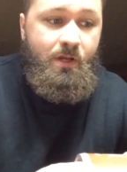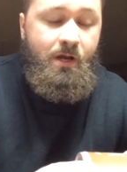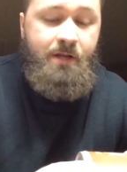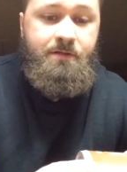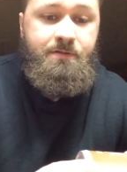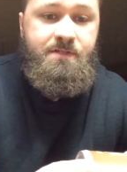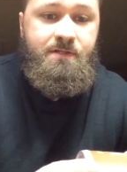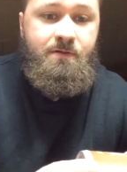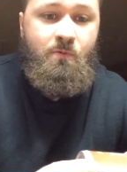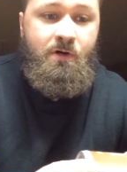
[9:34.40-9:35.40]
I can
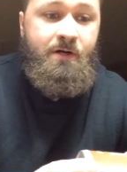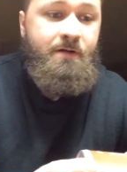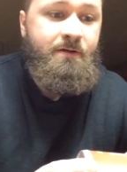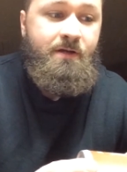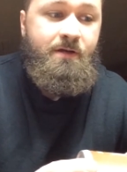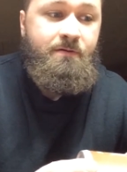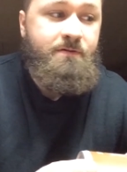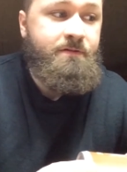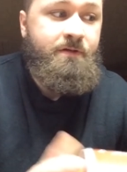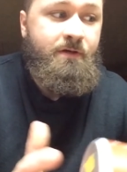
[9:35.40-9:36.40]
see why,
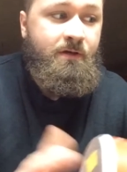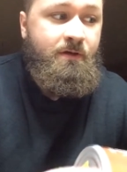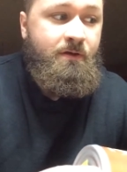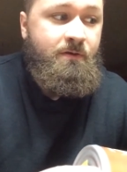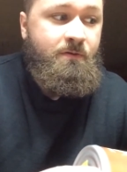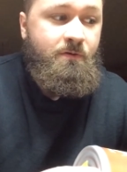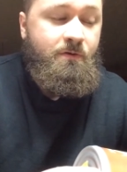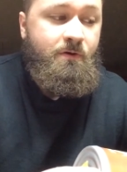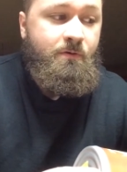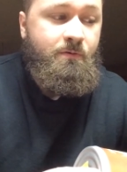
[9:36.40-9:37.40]
and you
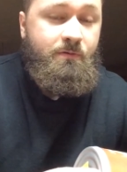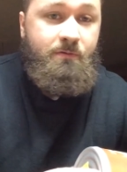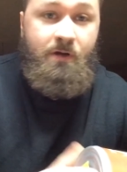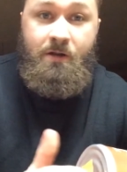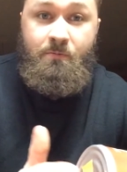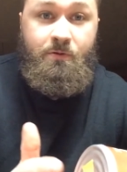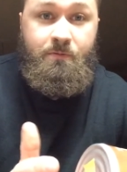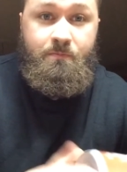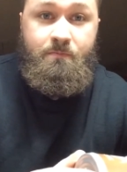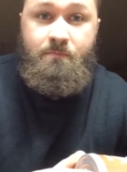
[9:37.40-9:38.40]
know, I
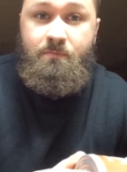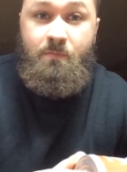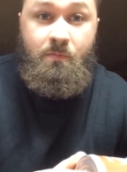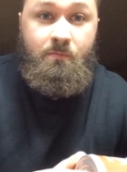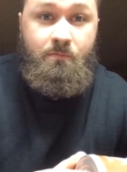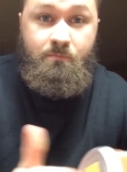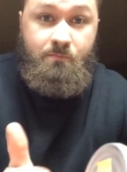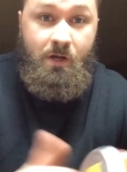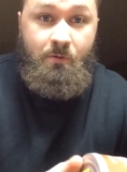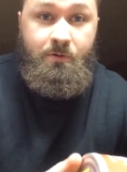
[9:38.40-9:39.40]
would
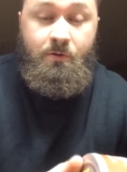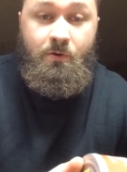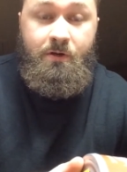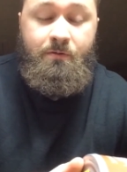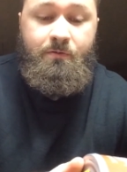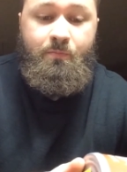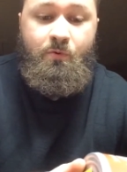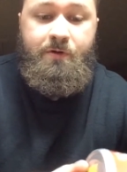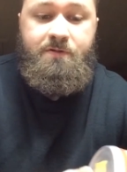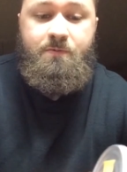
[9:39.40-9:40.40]
I would agree on their
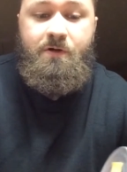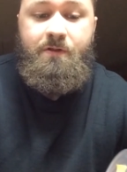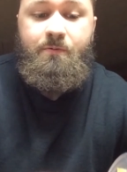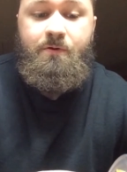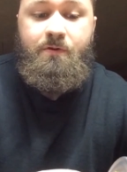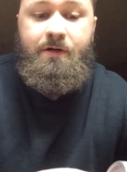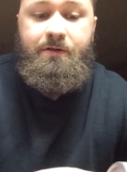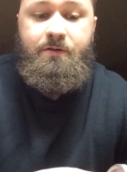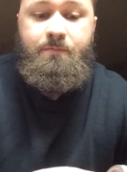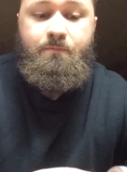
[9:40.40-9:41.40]
points why they would
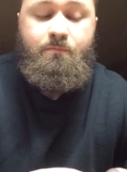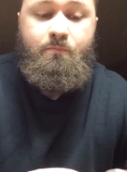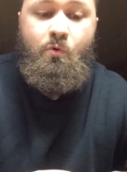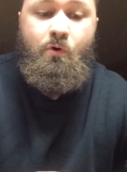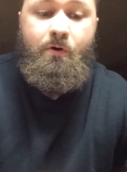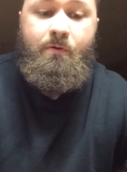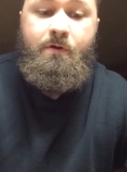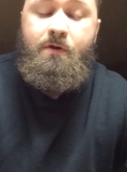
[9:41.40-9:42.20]
like it more.